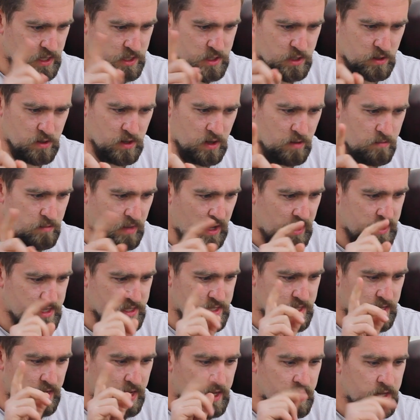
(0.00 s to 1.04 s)
actually I'll come back to
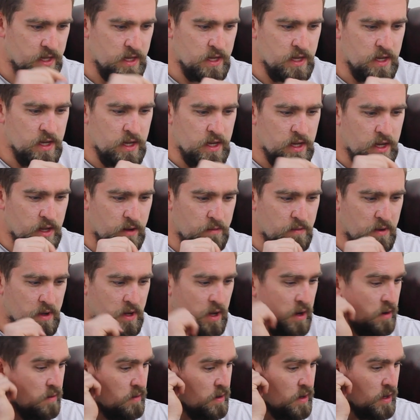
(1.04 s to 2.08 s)
that. Here we
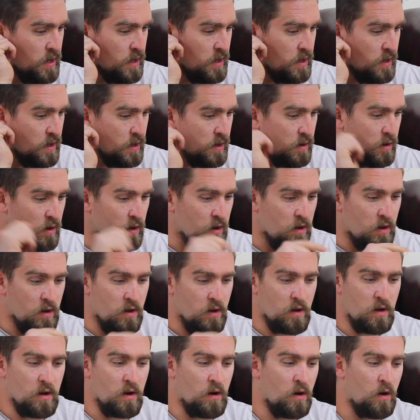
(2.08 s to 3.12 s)
go.
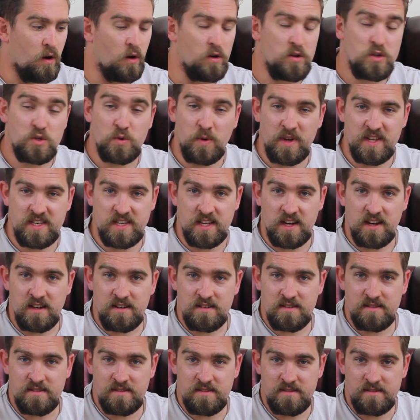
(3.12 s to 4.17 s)
On Twitter,
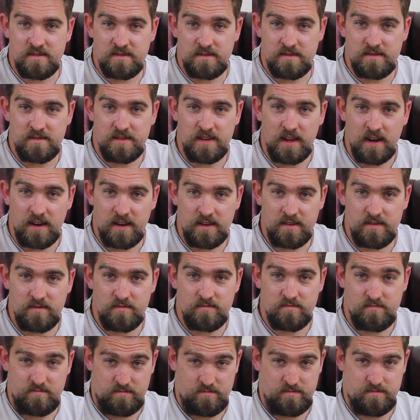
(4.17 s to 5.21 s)
you know,
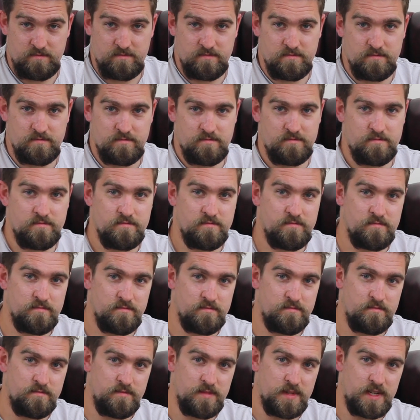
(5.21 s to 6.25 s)

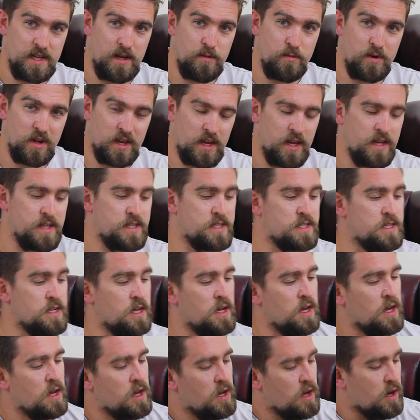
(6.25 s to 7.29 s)
down with the kids,
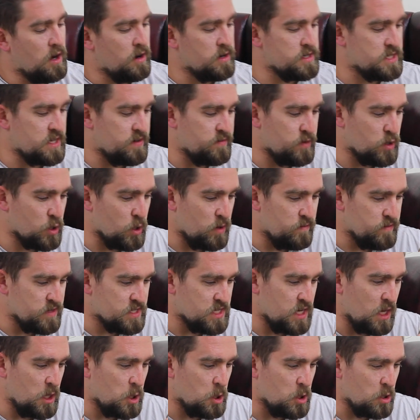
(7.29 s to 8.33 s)
I was having a
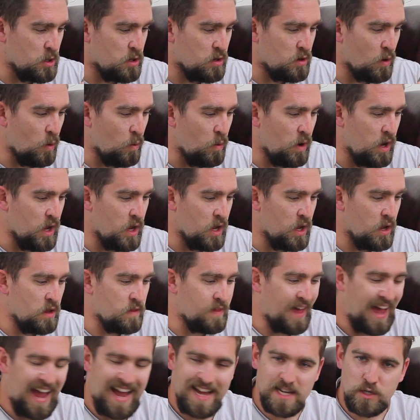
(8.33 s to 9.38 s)
conversation with
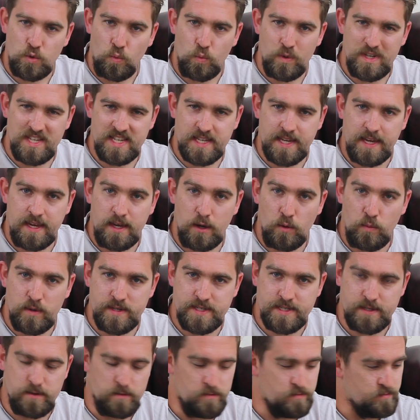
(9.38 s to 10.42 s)
@Whisky
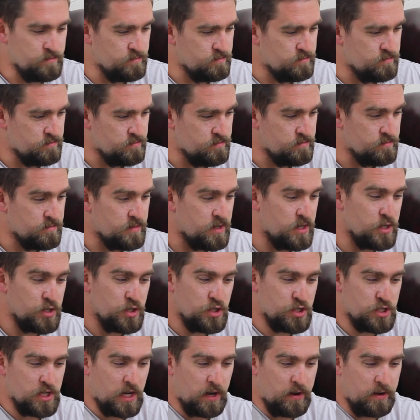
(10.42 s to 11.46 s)

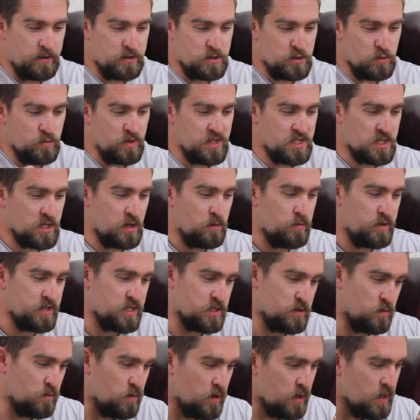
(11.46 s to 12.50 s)
Shout out to Whisky
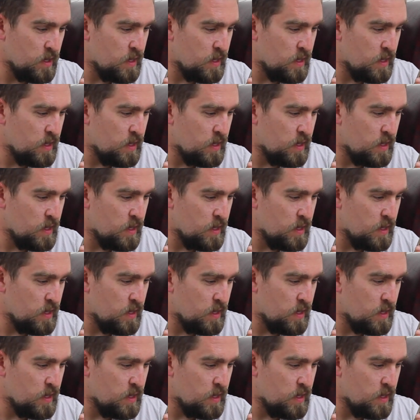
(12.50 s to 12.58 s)
Whistle.